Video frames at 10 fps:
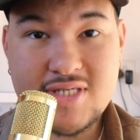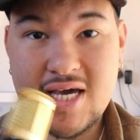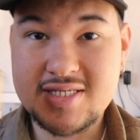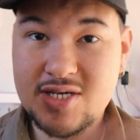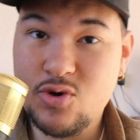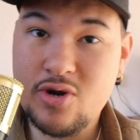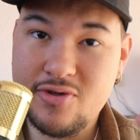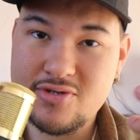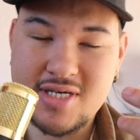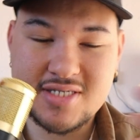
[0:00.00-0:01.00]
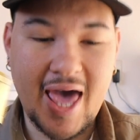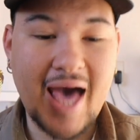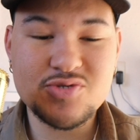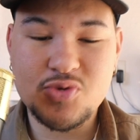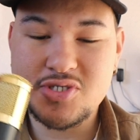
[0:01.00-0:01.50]
things and all of those things
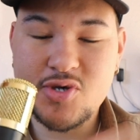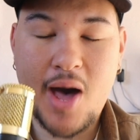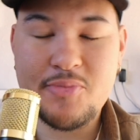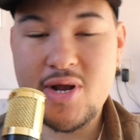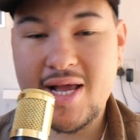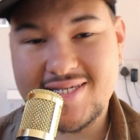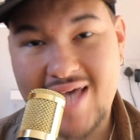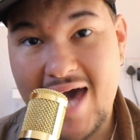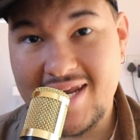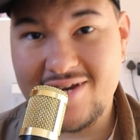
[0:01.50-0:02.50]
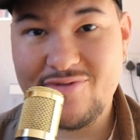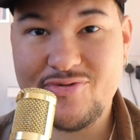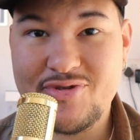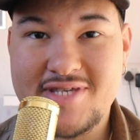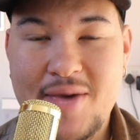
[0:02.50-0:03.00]
as well. So I'm really excited
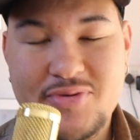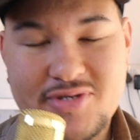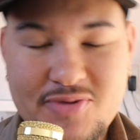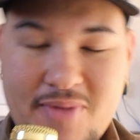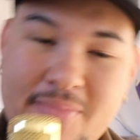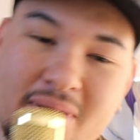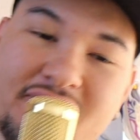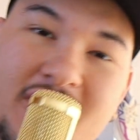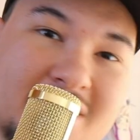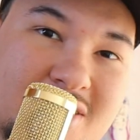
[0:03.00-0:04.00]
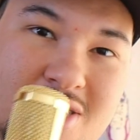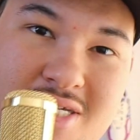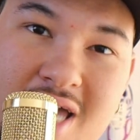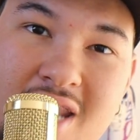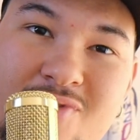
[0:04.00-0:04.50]
for this episode, man. But if you guys are new to
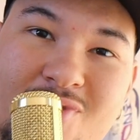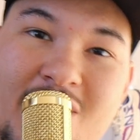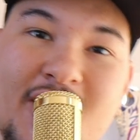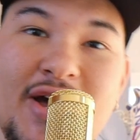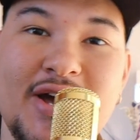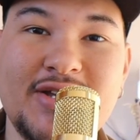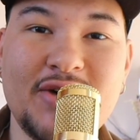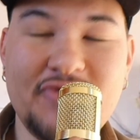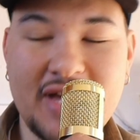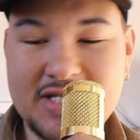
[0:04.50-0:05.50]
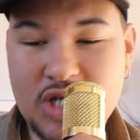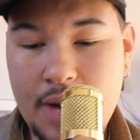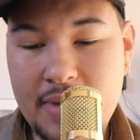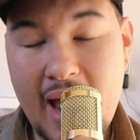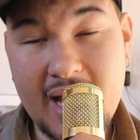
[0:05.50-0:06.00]
the channel, don't forget to
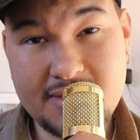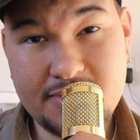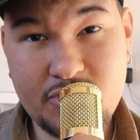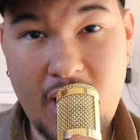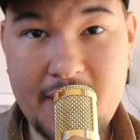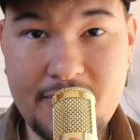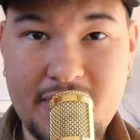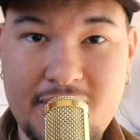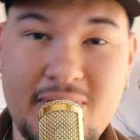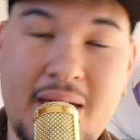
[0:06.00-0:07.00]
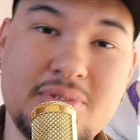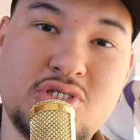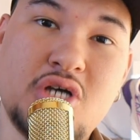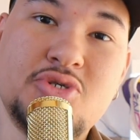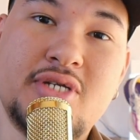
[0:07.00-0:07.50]
comment, like, subscribe. My name is
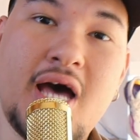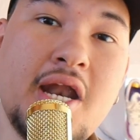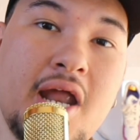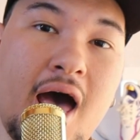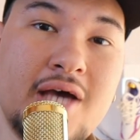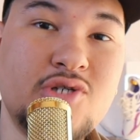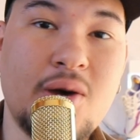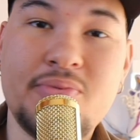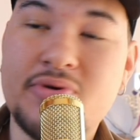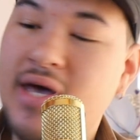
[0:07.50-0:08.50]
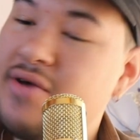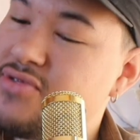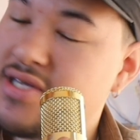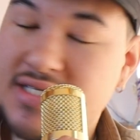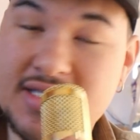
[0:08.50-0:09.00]
Joshua Dunn. I drop
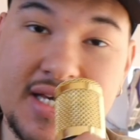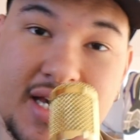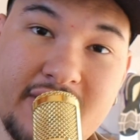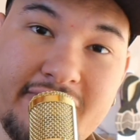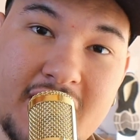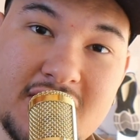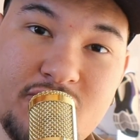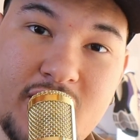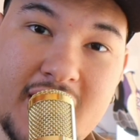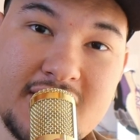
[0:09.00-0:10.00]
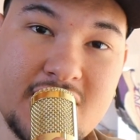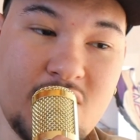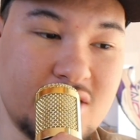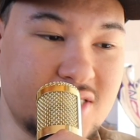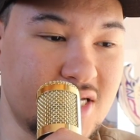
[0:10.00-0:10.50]
everything sneaker and fashion related
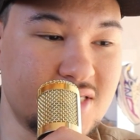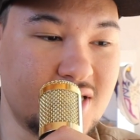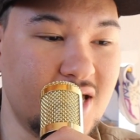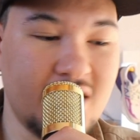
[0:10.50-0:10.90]
content,